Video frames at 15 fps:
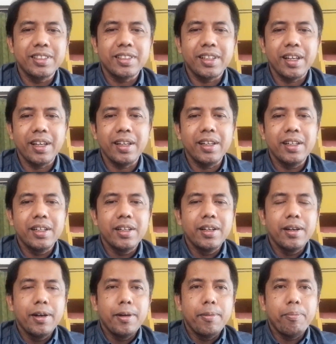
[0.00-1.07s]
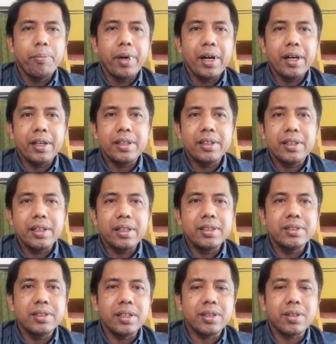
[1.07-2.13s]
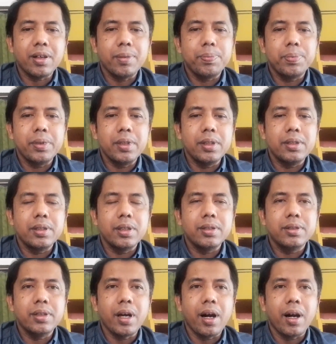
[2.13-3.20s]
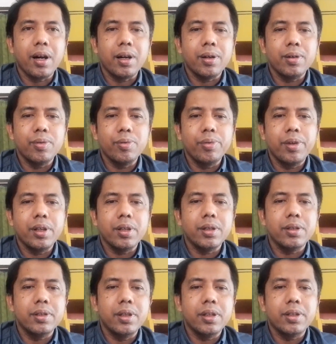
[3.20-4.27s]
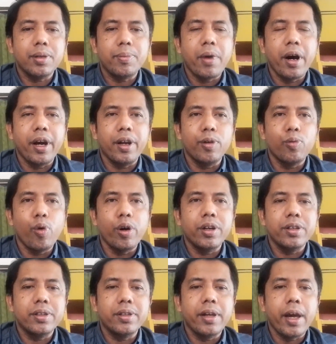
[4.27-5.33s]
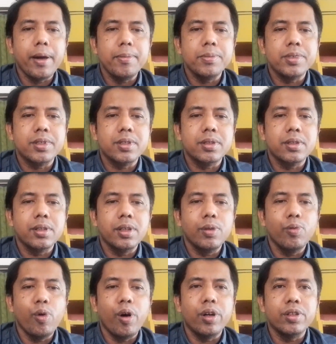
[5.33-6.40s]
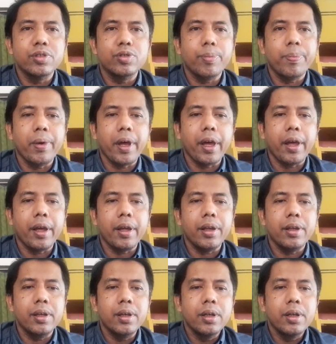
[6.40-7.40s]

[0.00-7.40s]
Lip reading: Okay, but in the therapy, the child will determine what games he wants to play